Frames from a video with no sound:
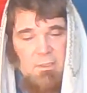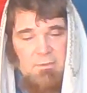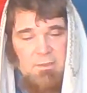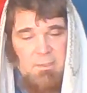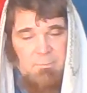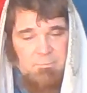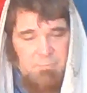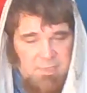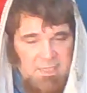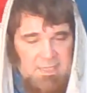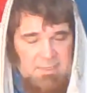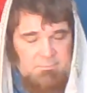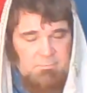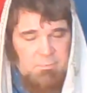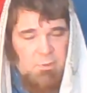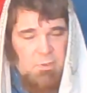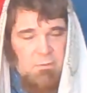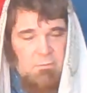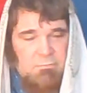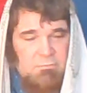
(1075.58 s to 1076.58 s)
the
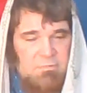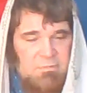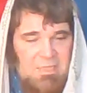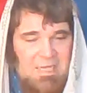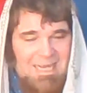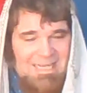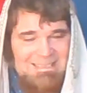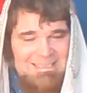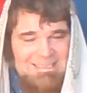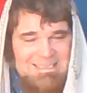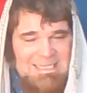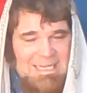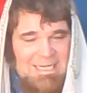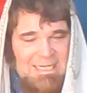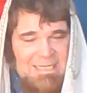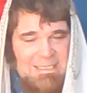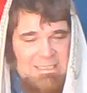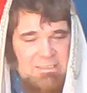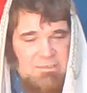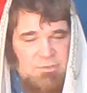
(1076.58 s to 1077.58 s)
people not
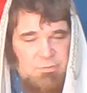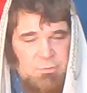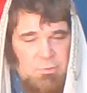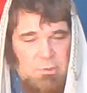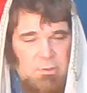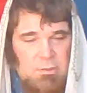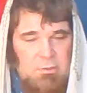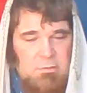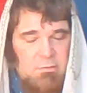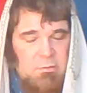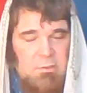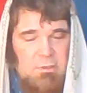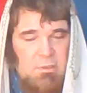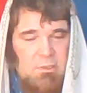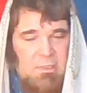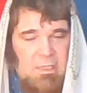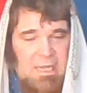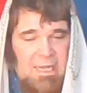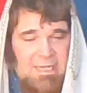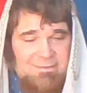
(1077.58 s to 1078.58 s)
taking control
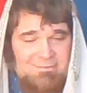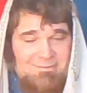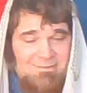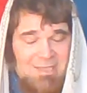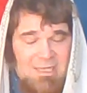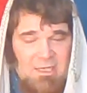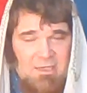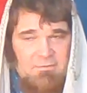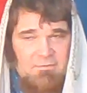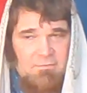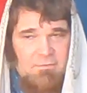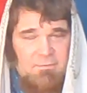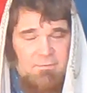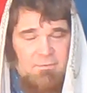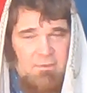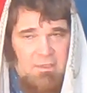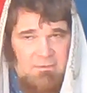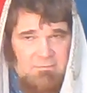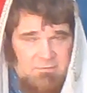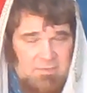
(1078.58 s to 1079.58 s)
and love,
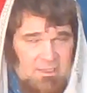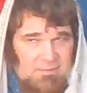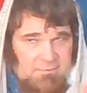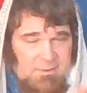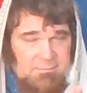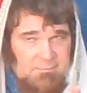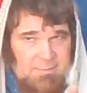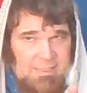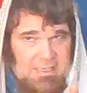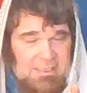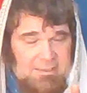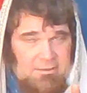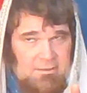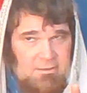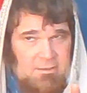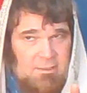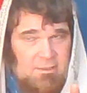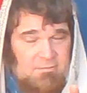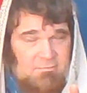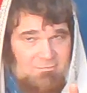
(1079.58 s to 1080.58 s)
a loving
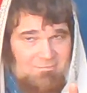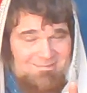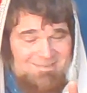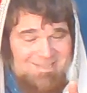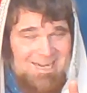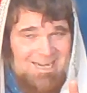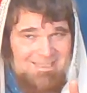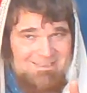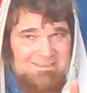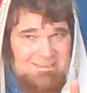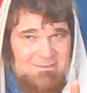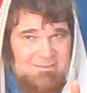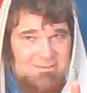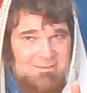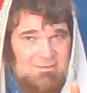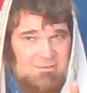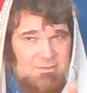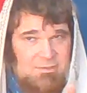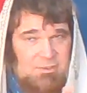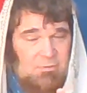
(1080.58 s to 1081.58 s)
matter, not
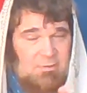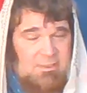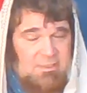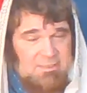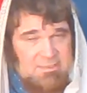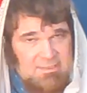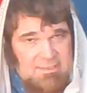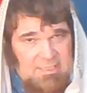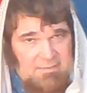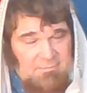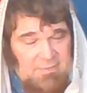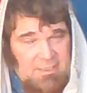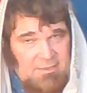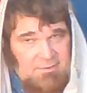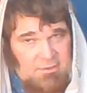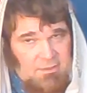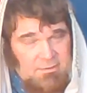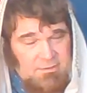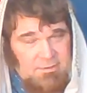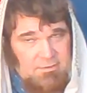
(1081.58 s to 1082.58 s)
doing the same thing
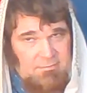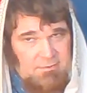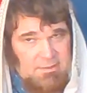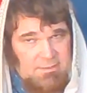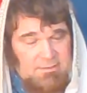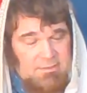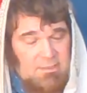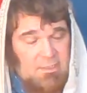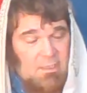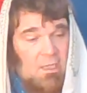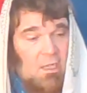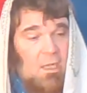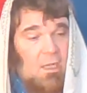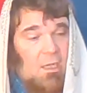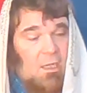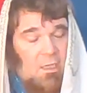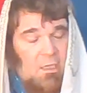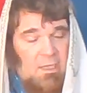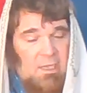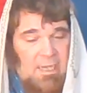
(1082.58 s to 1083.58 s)
they're doing.
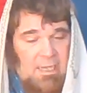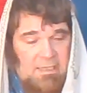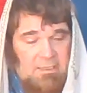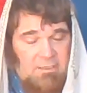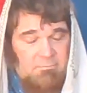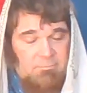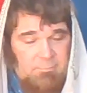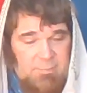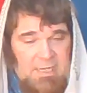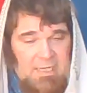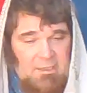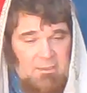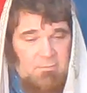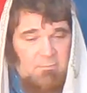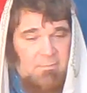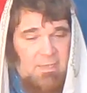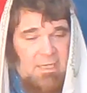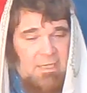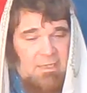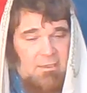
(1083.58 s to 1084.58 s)
And a better
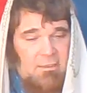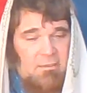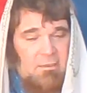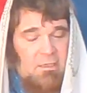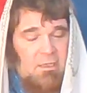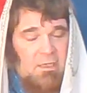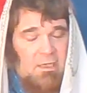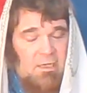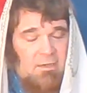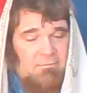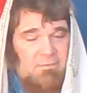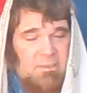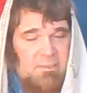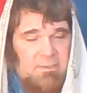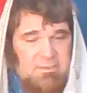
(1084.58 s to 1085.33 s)
matter of